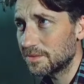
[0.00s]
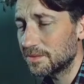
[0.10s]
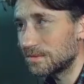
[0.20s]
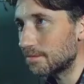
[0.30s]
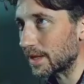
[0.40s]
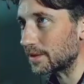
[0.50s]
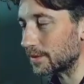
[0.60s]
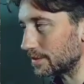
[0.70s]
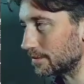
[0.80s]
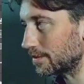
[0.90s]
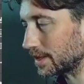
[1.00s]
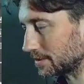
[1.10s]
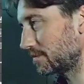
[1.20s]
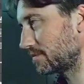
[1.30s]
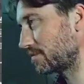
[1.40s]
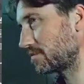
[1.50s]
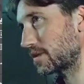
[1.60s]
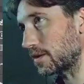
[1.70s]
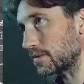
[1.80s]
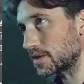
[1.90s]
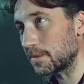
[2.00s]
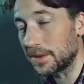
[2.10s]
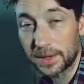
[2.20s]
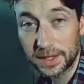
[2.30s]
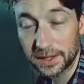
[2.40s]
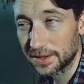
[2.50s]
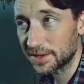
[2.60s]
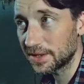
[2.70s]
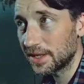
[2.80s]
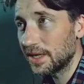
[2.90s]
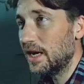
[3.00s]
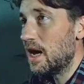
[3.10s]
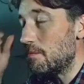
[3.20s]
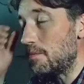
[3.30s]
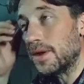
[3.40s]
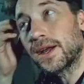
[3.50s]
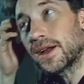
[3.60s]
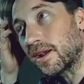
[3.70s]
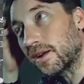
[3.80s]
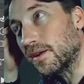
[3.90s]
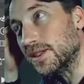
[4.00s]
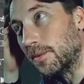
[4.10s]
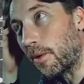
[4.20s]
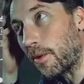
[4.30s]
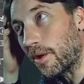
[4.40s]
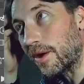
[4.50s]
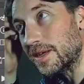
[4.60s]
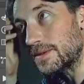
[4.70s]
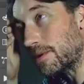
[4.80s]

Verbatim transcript: penguin thing it was going to be really good but I kind of got demoralized by